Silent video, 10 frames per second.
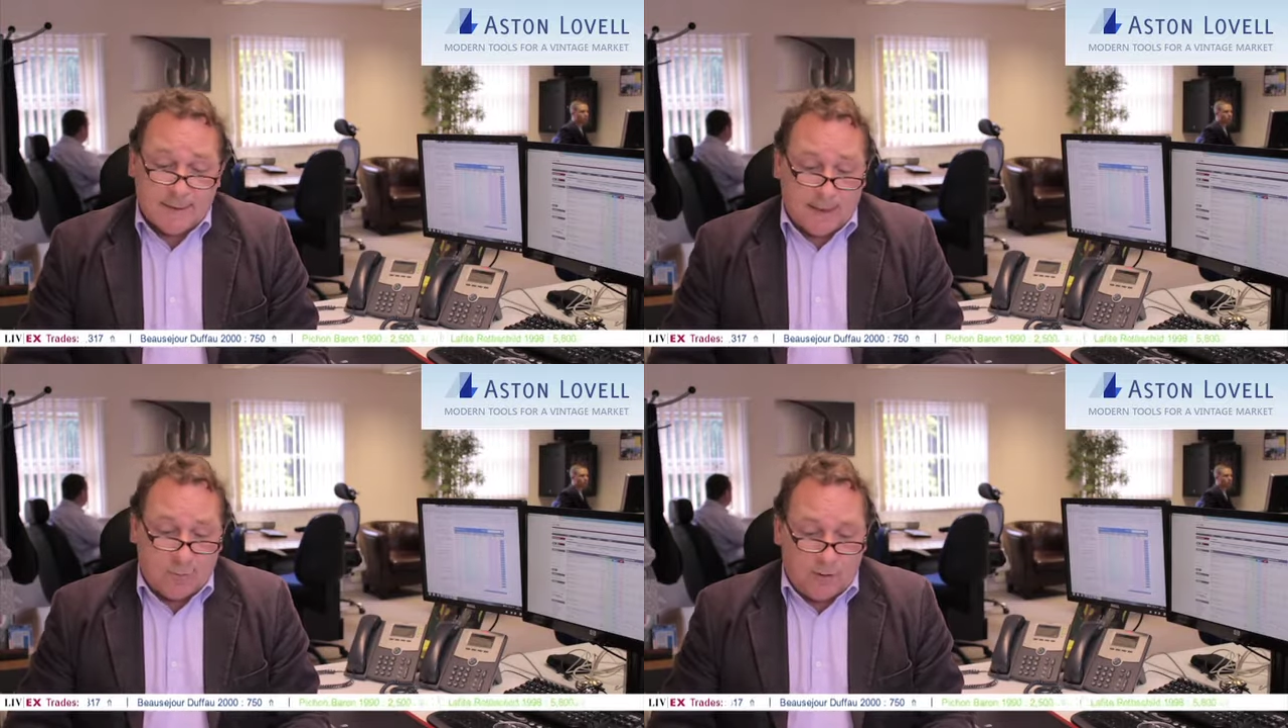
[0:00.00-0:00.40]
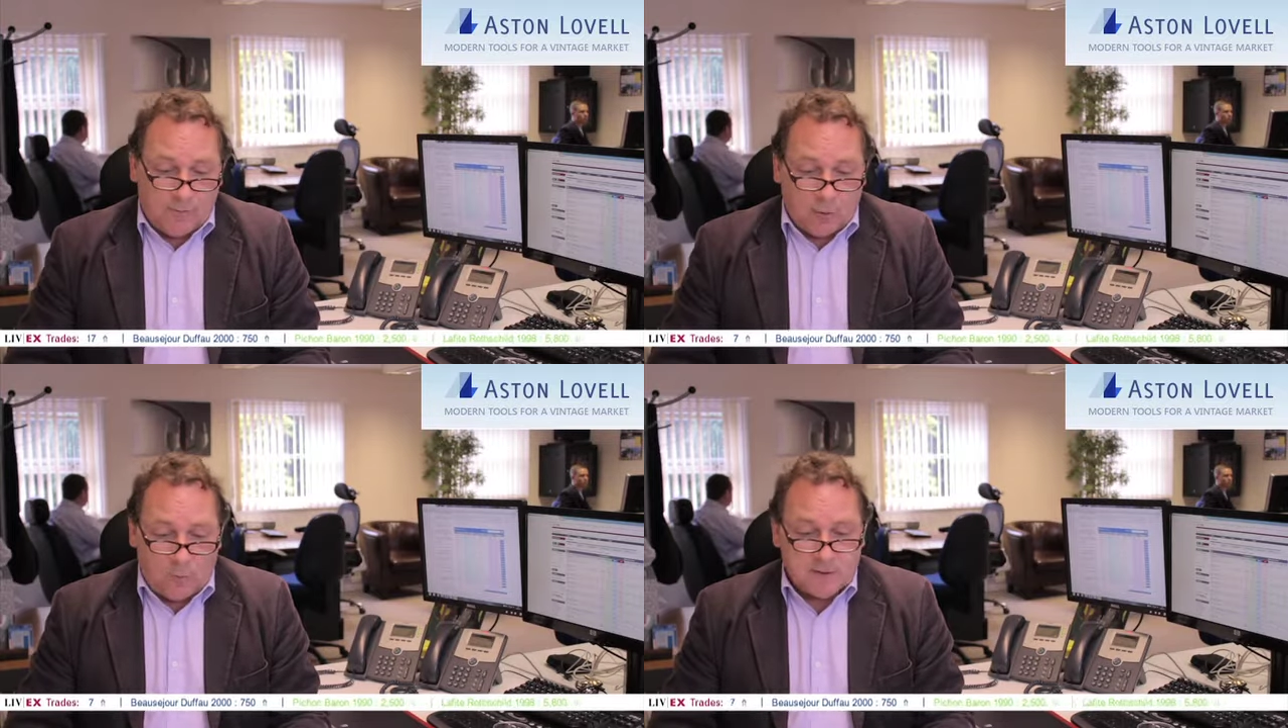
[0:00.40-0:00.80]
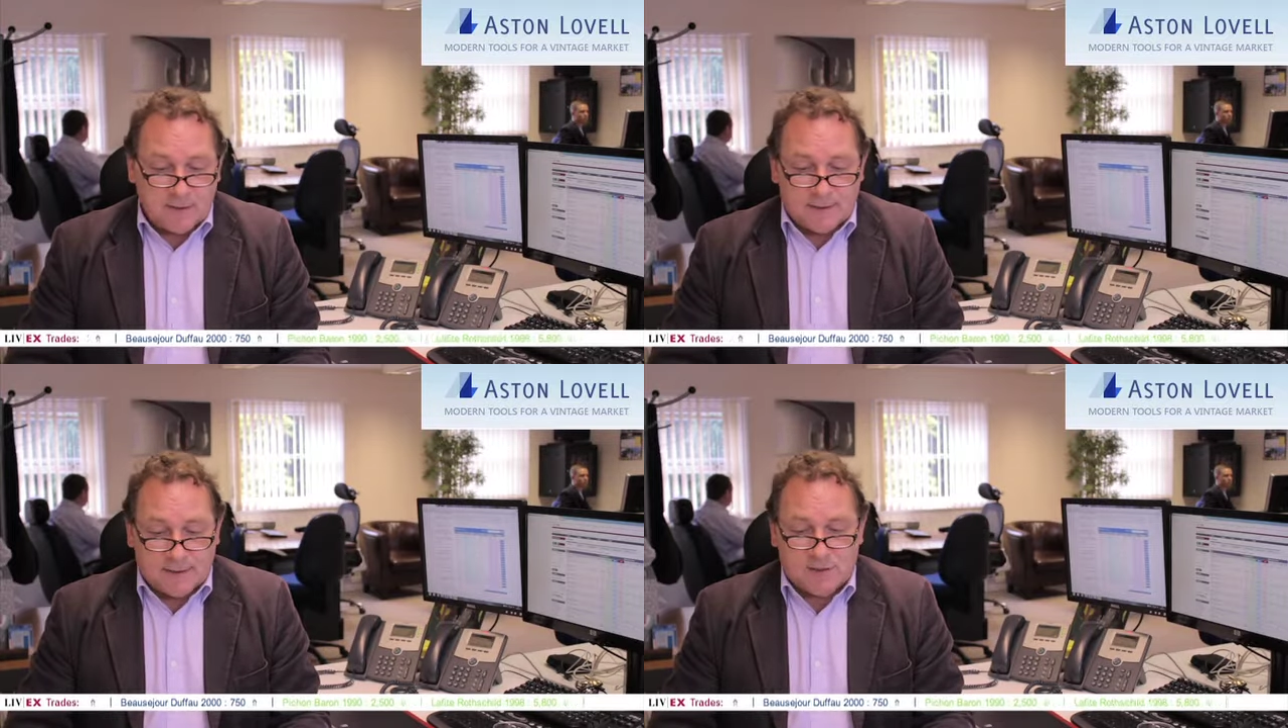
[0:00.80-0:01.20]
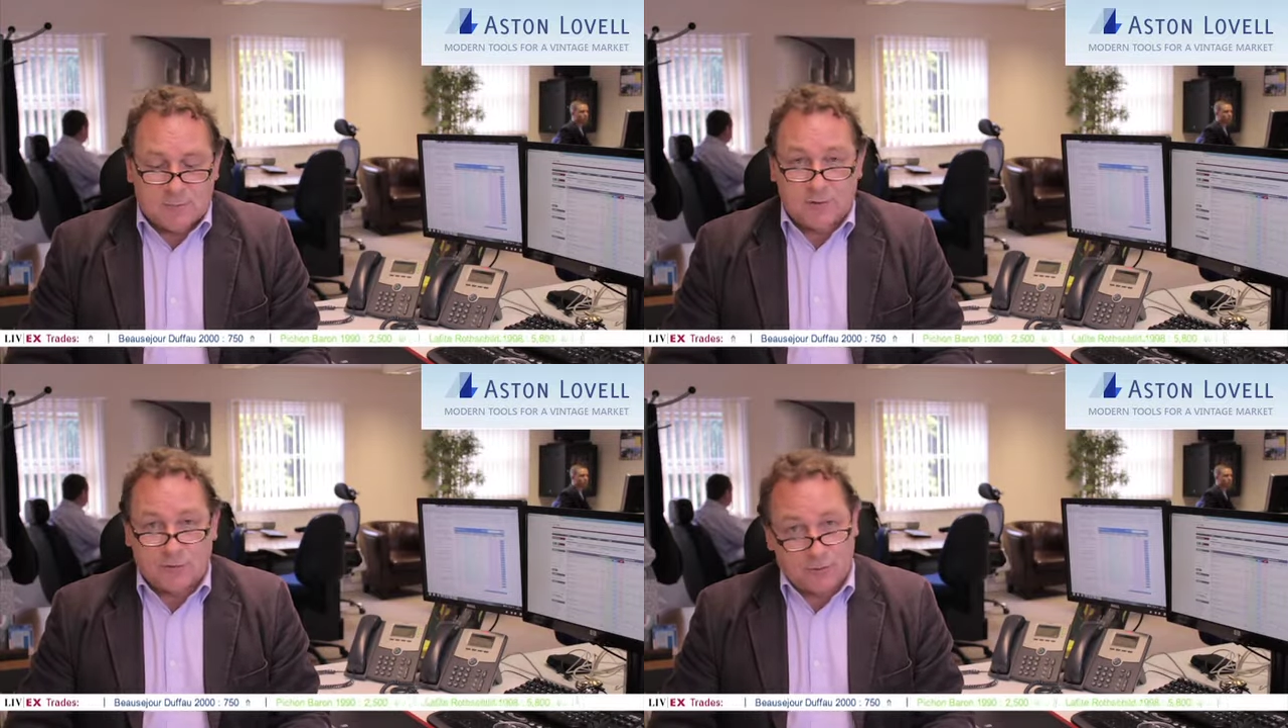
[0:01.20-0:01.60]
the opposite tends to
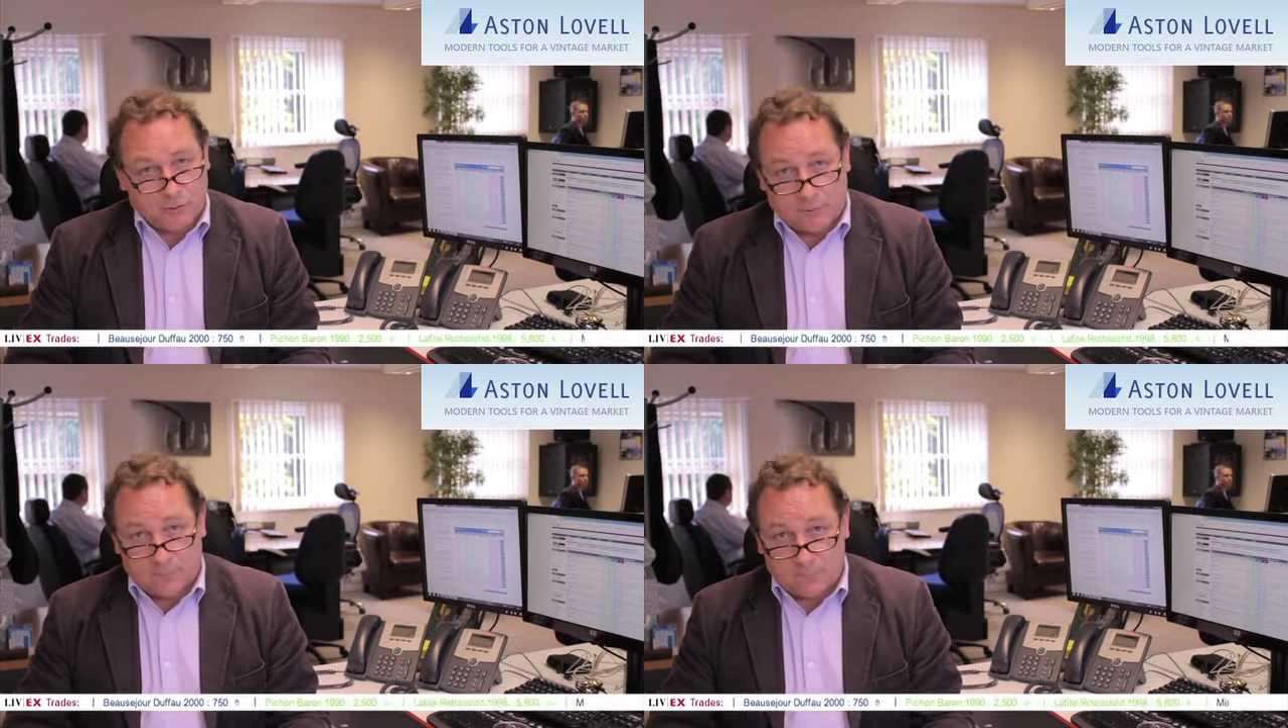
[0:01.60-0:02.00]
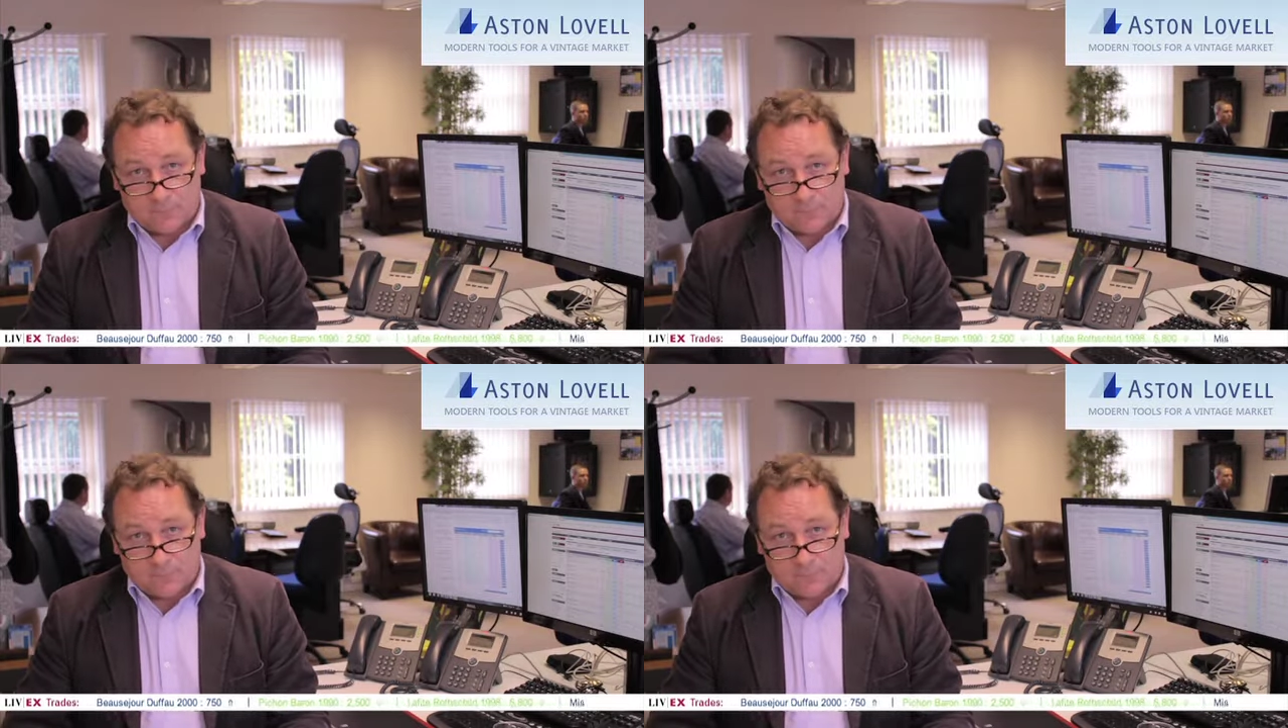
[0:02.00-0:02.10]
be true.